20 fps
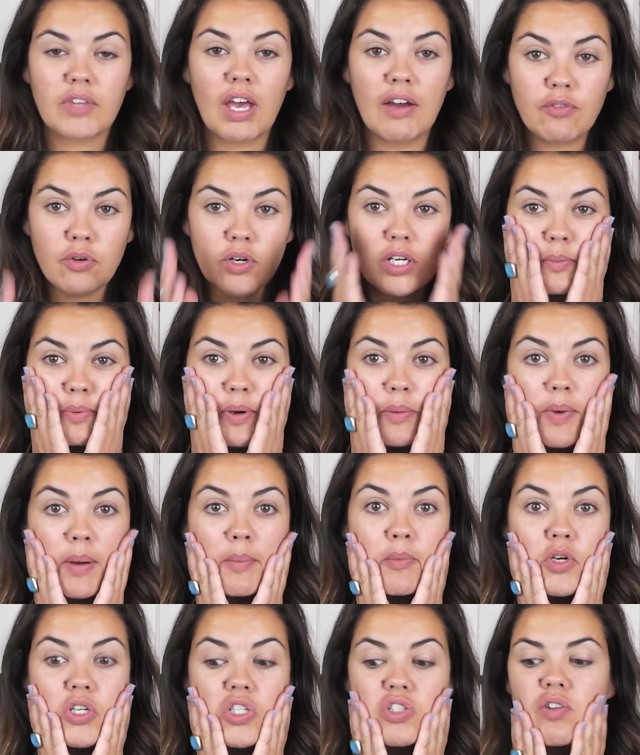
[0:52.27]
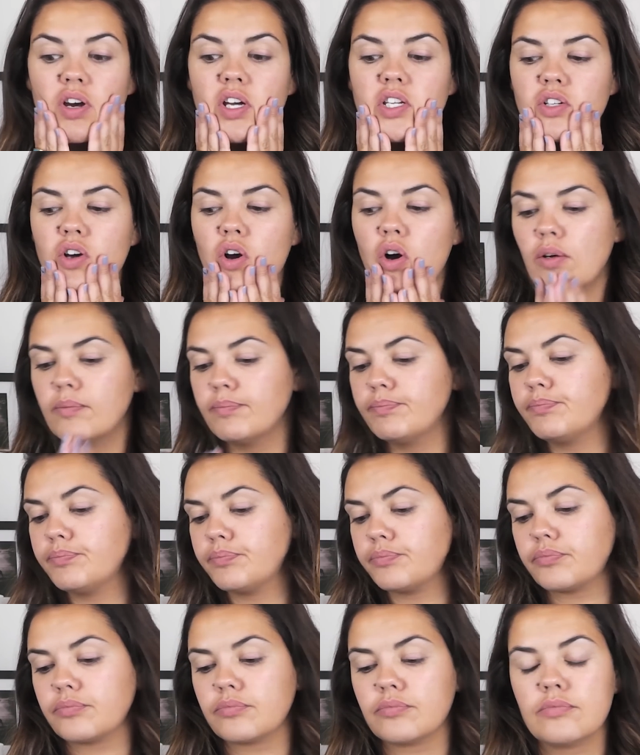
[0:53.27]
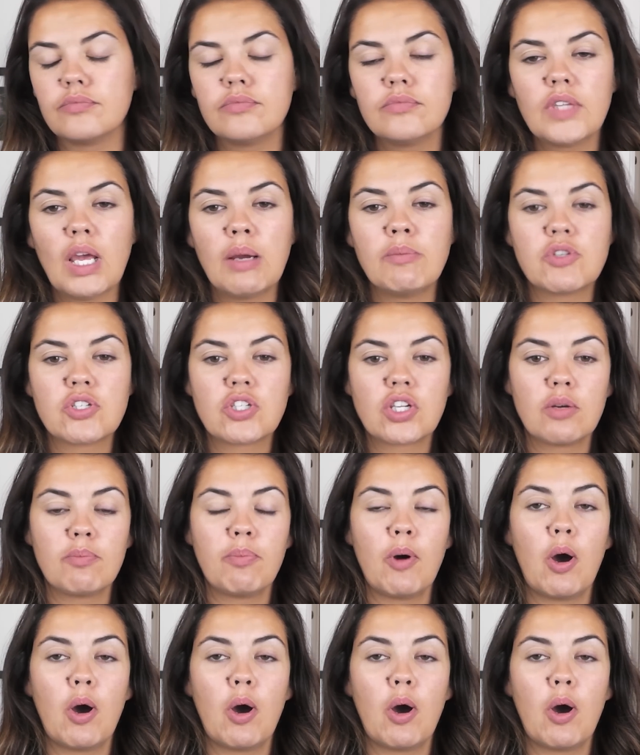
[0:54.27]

I've already put my moisturiser on. I'm just